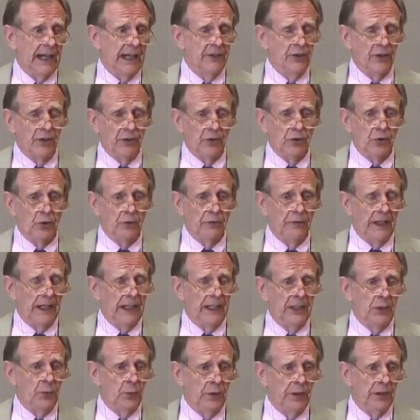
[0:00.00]
I don't know of
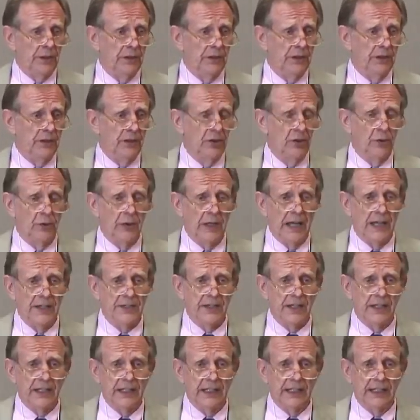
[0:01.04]
anyone who
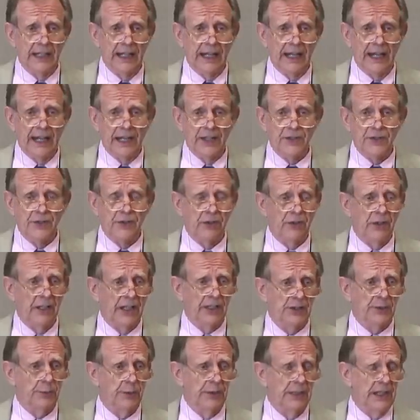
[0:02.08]
has any answer or
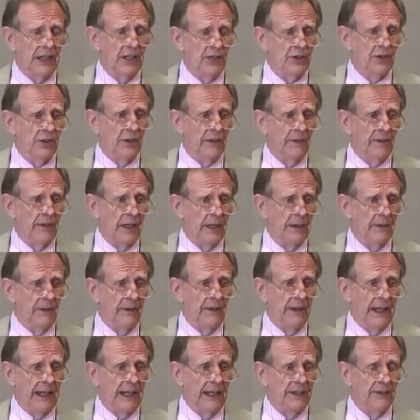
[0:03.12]
explanation of
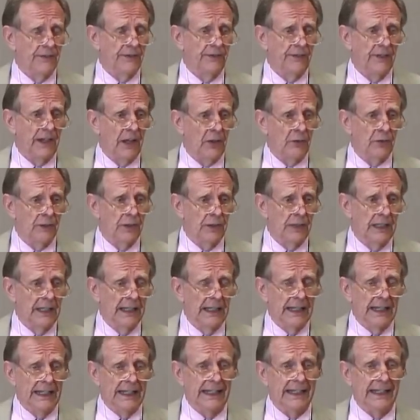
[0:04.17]
that that is founded
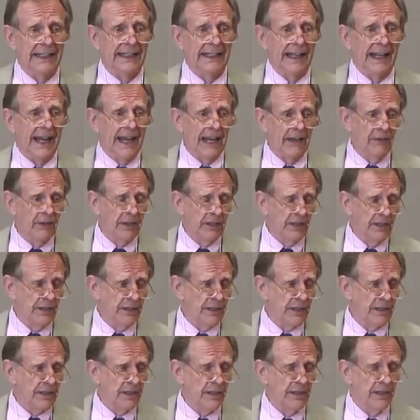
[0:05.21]
in
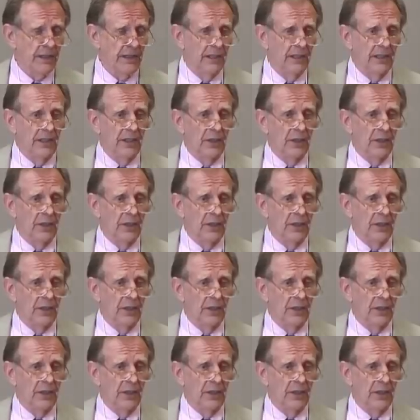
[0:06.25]
evidence.